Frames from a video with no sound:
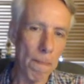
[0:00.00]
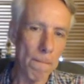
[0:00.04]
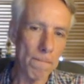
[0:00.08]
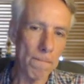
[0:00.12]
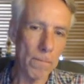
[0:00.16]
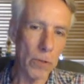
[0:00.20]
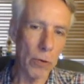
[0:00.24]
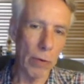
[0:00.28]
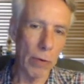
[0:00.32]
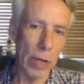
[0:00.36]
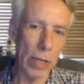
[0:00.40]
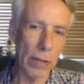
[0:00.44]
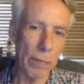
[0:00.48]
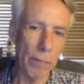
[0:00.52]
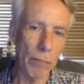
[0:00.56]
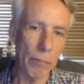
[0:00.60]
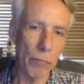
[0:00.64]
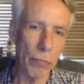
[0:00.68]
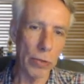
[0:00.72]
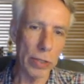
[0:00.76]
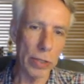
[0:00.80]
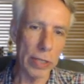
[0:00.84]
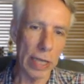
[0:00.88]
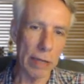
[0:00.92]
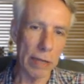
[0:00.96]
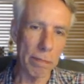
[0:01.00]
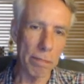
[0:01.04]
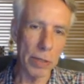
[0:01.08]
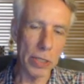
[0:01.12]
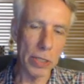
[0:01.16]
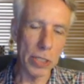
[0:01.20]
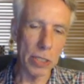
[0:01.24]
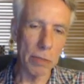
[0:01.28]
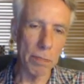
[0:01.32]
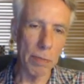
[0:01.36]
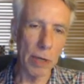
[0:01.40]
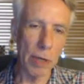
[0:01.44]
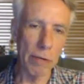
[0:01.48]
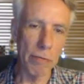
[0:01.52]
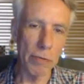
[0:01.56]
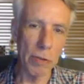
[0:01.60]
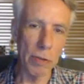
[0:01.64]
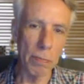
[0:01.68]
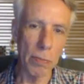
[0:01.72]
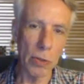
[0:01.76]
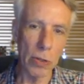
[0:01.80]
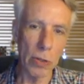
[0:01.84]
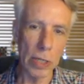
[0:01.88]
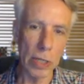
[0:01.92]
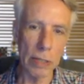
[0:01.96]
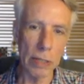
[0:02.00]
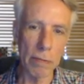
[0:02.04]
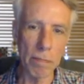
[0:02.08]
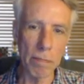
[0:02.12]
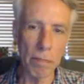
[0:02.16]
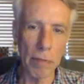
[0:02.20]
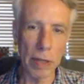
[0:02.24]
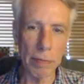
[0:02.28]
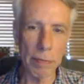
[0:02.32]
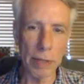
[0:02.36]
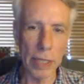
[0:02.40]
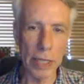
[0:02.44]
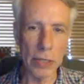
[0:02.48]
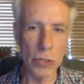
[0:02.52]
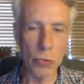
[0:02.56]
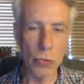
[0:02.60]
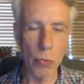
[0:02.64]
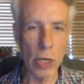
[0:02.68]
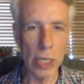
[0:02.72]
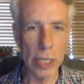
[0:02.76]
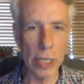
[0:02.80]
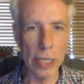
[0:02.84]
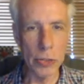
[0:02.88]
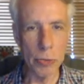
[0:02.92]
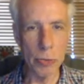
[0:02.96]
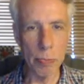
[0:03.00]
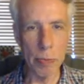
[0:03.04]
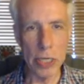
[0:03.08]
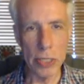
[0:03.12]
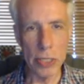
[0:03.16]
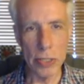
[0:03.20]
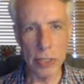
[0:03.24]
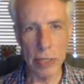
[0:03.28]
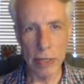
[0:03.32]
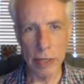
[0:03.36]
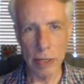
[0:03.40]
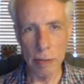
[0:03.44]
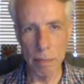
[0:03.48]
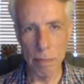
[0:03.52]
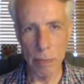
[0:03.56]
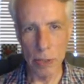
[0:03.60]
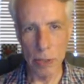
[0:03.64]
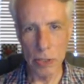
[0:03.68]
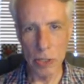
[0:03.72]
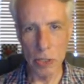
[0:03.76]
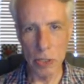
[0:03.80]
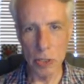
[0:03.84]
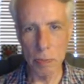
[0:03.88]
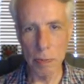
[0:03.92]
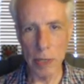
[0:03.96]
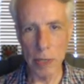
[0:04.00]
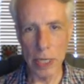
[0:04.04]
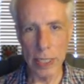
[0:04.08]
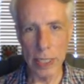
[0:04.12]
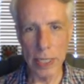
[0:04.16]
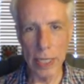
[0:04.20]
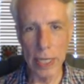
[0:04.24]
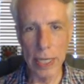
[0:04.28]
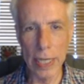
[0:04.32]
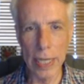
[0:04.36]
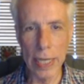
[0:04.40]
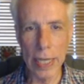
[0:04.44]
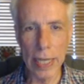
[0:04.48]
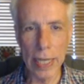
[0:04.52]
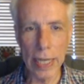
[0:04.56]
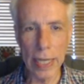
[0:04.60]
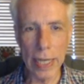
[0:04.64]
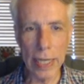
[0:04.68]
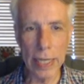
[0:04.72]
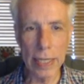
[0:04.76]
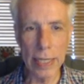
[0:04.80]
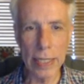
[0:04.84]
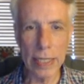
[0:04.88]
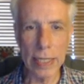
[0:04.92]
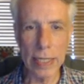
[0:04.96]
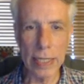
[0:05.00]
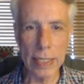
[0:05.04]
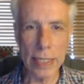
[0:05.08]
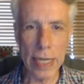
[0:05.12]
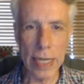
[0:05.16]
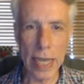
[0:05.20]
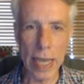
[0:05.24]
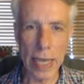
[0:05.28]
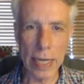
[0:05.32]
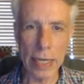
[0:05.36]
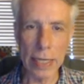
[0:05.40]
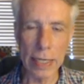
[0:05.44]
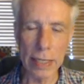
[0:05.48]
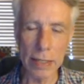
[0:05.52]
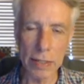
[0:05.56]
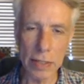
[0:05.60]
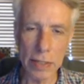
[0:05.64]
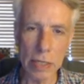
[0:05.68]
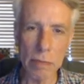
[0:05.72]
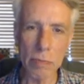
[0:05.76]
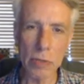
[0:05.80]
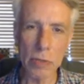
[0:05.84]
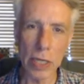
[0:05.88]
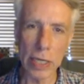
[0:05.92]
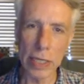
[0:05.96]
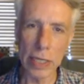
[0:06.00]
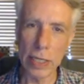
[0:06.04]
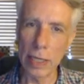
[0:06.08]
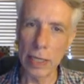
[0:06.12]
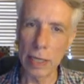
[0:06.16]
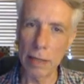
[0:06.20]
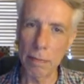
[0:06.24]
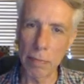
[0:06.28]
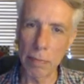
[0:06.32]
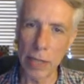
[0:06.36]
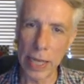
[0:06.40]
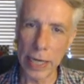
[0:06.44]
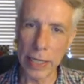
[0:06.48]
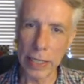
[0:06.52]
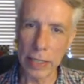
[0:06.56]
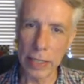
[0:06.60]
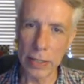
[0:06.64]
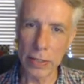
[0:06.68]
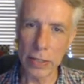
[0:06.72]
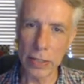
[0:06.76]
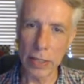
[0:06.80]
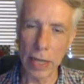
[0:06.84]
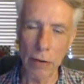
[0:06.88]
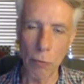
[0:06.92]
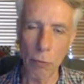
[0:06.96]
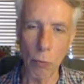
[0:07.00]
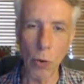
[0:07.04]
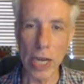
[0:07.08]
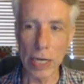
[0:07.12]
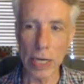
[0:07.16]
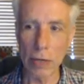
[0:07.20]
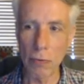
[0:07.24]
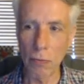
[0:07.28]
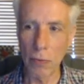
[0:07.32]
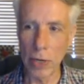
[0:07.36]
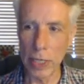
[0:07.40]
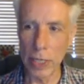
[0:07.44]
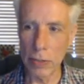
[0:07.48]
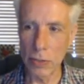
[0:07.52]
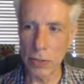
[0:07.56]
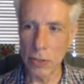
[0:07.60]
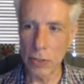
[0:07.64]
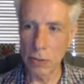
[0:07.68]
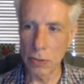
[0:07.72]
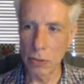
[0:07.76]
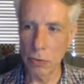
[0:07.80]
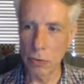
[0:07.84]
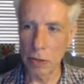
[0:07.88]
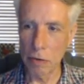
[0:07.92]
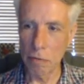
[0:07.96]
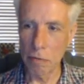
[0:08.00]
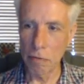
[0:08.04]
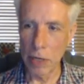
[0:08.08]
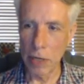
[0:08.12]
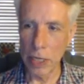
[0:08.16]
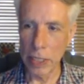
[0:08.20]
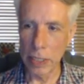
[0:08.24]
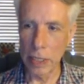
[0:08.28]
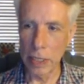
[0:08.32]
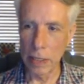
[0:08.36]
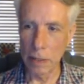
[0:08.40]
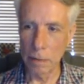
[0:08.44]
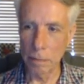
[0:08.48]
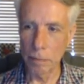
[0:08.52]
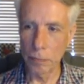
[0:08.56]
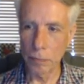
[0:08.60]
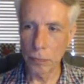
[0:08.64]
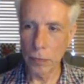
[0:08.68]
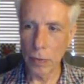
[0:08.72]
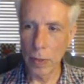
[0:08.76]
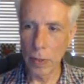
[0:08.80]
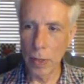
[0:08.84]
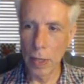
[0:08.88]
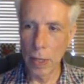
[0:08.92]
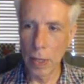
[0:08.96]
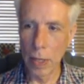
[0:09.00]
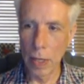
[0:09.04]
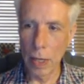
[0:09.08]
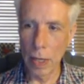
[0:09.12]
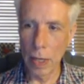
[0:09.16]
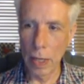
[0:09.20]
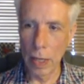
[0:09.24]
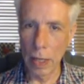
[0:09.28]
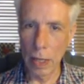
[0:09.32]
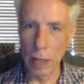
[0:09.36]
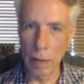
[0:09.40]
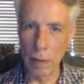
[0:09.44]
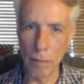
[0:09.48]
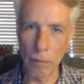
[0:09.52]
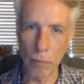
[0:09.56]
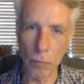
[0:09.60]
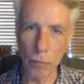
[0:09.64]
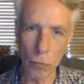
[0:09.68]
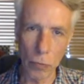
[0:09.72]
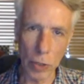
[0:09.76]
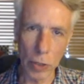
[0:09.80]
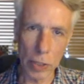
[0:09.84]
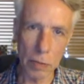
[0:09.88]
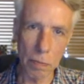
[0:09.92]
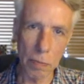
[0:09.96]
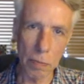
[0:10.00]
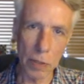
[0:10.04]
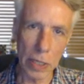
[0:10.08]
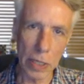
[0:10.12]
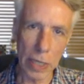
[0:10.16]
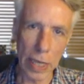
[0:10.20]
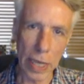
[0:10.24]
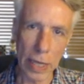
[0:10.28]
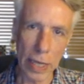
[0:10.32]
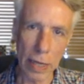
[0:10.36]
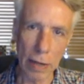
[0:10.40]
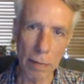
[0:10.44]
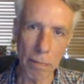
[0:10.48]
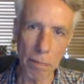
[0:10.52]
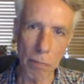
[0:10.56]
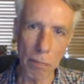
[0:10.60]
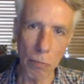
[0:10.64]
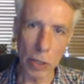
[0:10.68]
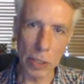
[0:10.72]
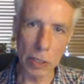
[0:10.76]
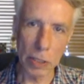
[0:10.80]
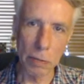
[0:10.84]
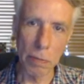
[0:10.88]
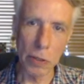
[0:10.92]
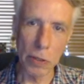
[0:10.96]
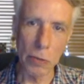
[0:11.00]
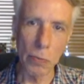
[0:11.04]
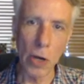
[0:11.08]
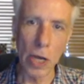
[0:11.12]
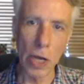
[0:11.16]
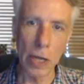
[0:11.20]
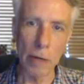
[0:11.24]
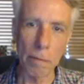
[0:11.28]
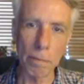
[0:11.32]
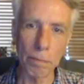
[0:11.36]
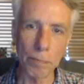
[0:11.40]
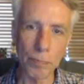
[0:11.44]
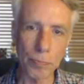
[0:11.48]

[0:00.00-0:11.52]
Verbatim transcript: well, with that bishop off the board, maybe that's one less piece that can participate in the attack. And it seems like uh, black is, uh, white, white is still doing fine here. Um, rook to b8, rook to b1.